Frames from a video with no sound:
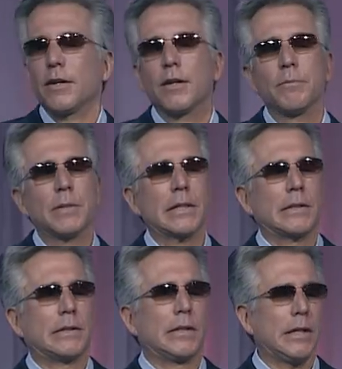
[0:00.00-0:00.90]
And I'm like,
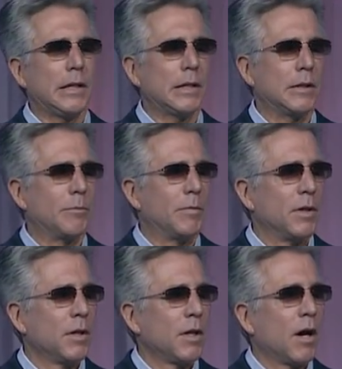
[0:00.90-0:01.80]
damn,
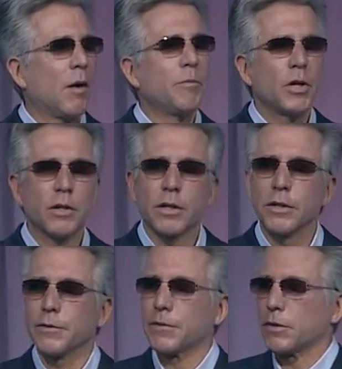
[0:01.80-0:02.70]
I'm young
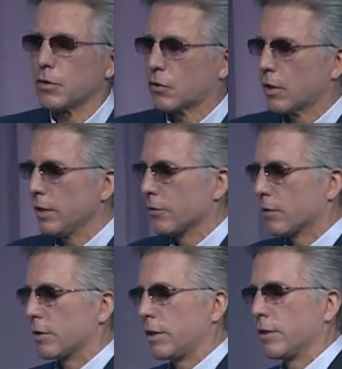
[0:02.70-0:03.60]
enough that the skin's
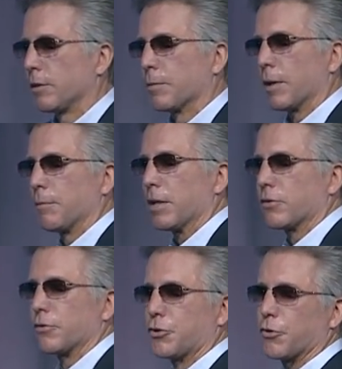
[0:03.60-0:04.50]
gonna heal, but I'm not
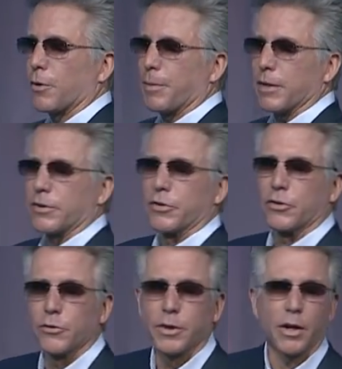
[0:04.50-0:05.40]
so sure about this
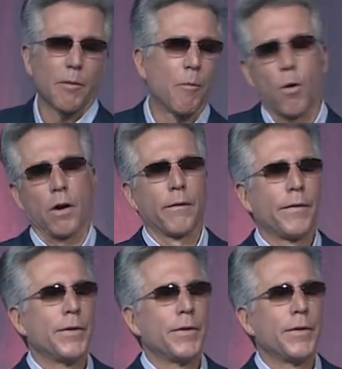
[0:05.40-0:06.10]
suit anymore.